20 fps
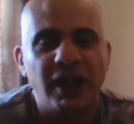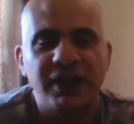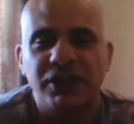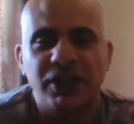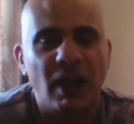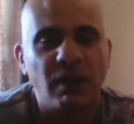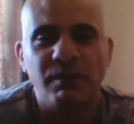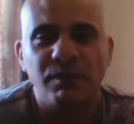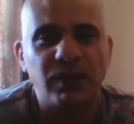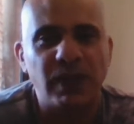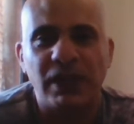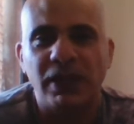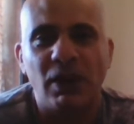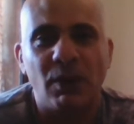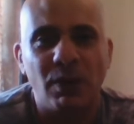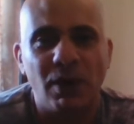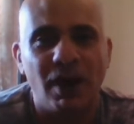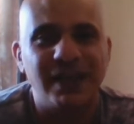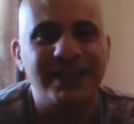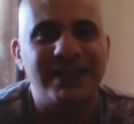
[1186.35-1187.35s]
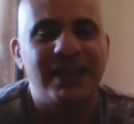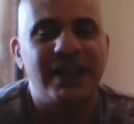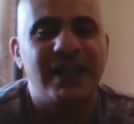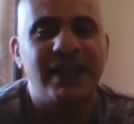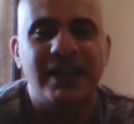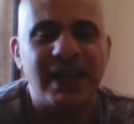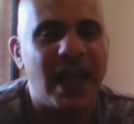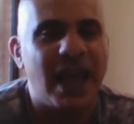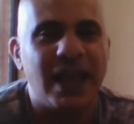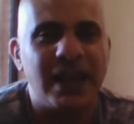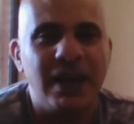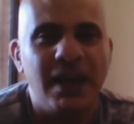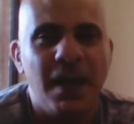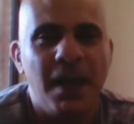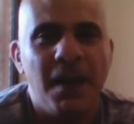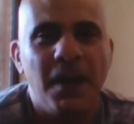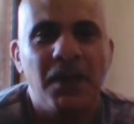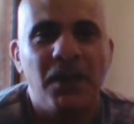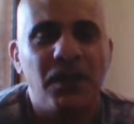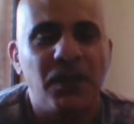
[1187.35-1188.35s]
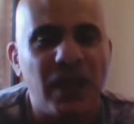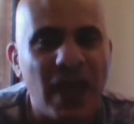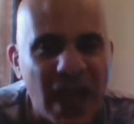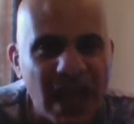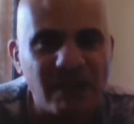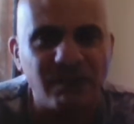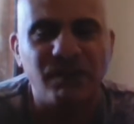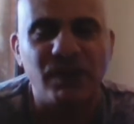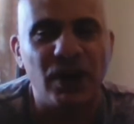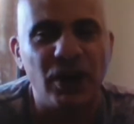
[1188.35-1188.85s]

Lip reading: I don't think they'll last. And again, that